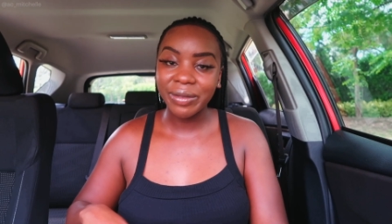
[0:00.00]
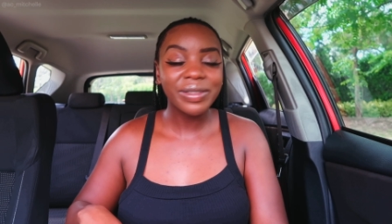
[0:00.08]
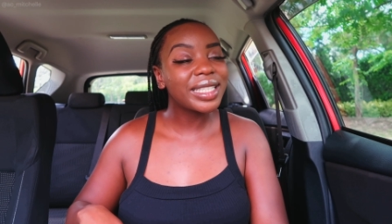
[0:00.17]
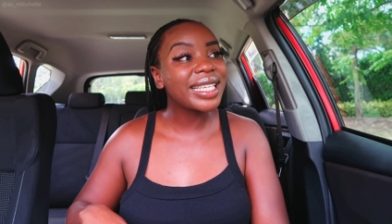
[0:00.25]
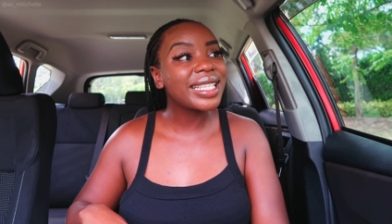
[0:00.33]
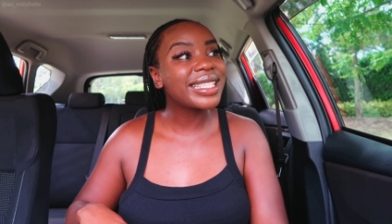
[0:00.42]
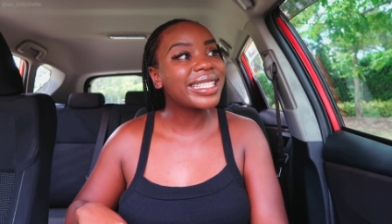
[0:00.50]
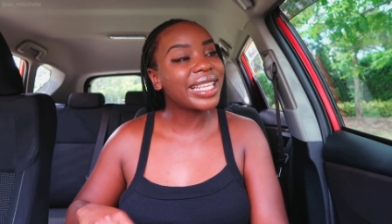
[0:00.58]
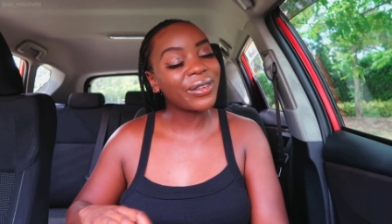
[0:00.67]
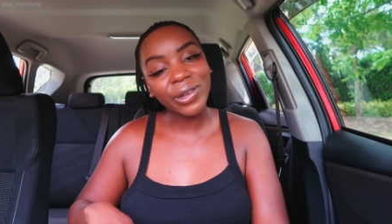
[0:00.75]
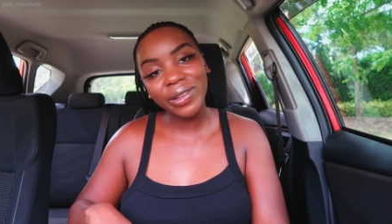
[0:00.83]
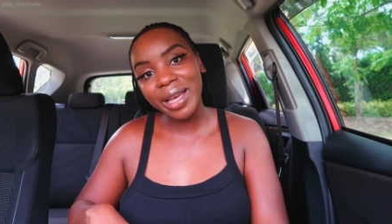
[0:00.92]
please,
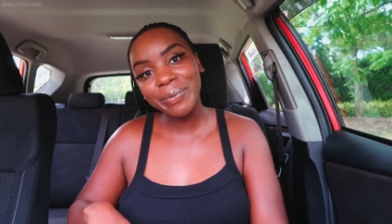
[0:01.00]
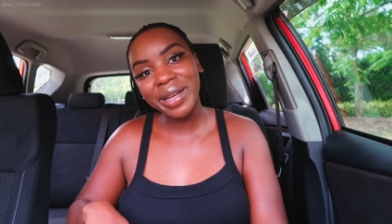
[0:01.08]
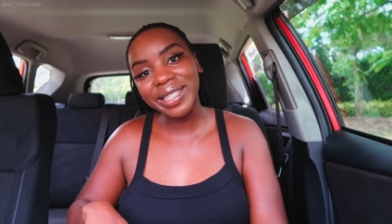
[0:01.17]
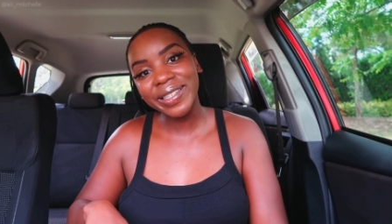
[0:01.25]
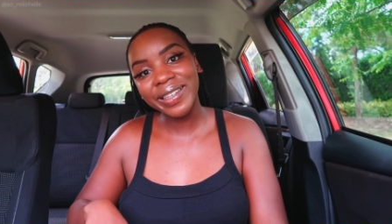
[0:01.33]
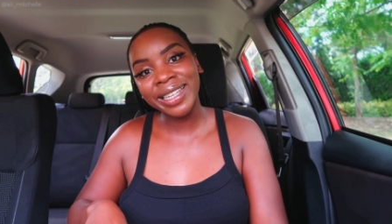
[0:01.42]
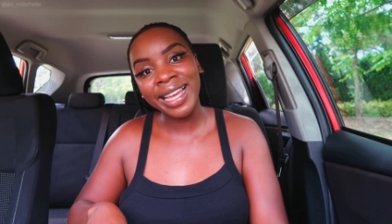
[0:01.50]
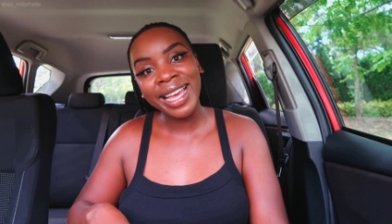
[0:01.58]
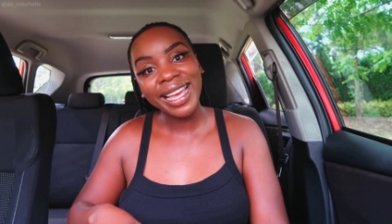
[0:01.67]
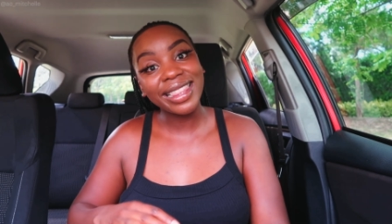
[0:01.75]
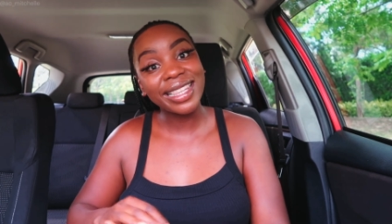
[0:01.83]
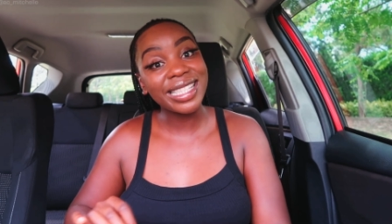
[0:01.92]
if you're that person,
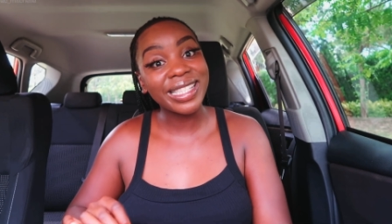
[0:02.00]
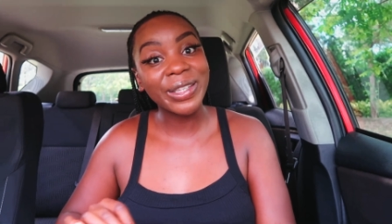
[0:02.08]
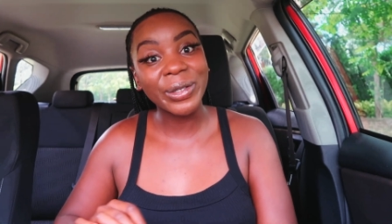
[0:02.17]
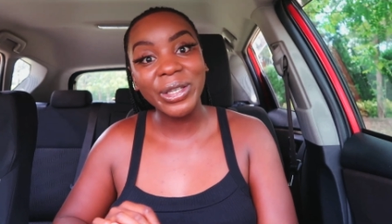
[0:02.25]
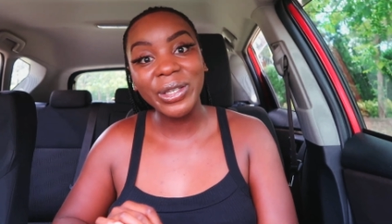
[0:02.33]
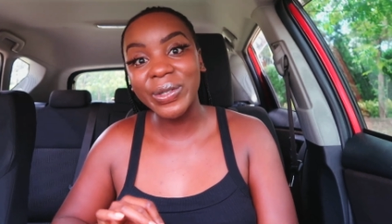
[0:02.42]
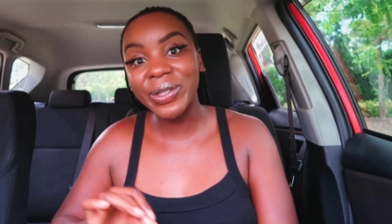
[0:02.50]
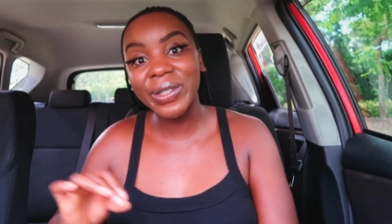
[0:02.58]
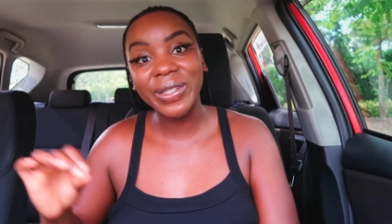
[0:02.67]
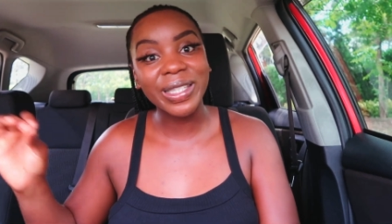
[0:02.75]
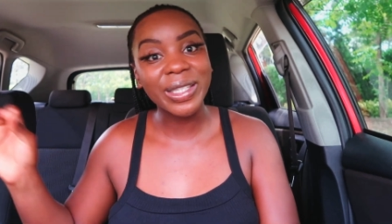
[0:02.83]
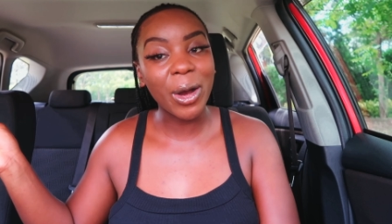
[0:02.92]
this is your cue
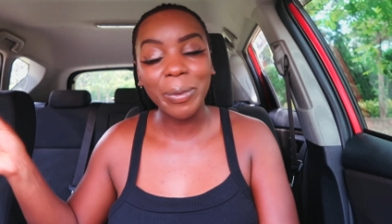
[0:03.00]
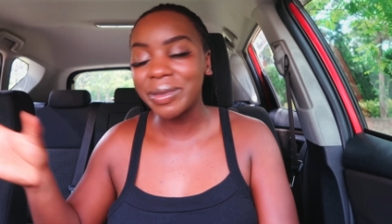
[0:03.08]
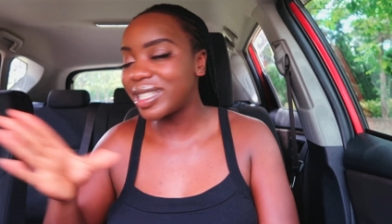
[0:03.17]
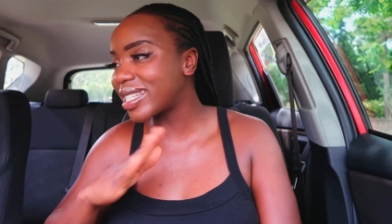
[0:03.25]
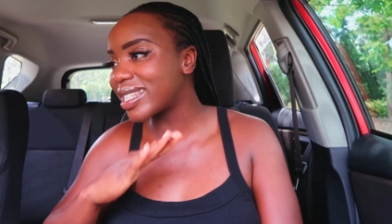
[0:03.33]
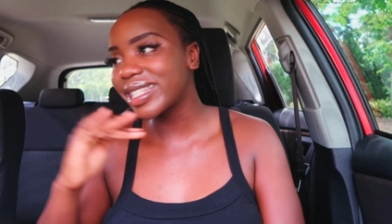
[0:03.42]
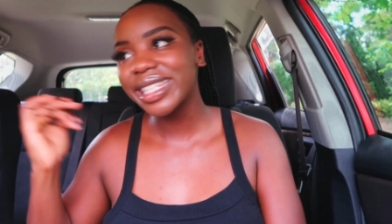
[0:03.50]
to stop. Just